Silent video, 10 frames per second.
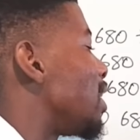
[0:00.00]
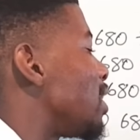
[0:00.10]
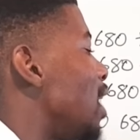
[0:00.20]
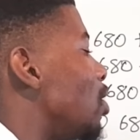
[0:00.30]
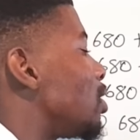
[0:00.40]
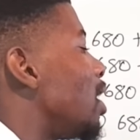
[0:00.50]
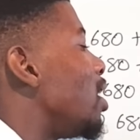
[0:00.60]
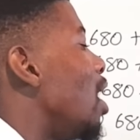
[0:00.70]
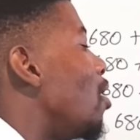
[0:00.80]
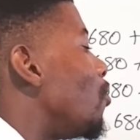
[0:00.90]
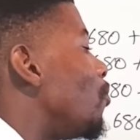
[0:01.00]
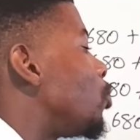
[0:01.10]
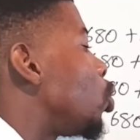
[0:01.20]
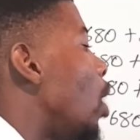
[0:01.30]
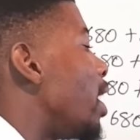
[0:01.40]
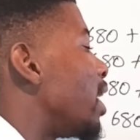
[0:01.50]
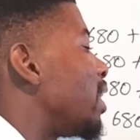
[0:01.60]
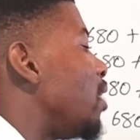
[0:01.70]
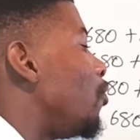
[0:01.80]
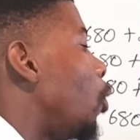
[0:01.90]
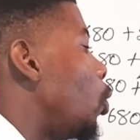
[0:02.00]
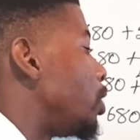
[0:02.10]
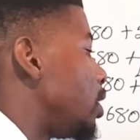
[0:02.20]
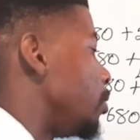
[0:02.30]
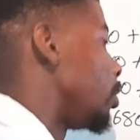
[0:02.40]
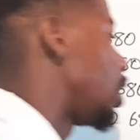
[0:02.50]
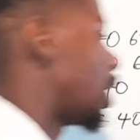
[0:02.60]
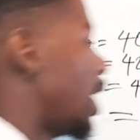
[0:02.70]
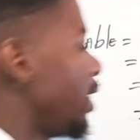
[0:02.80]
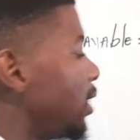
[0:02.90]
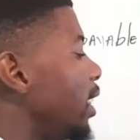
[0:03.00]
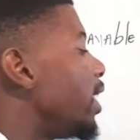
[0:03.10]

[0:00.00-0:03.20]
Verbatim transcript: six thousand two hundred forty, right?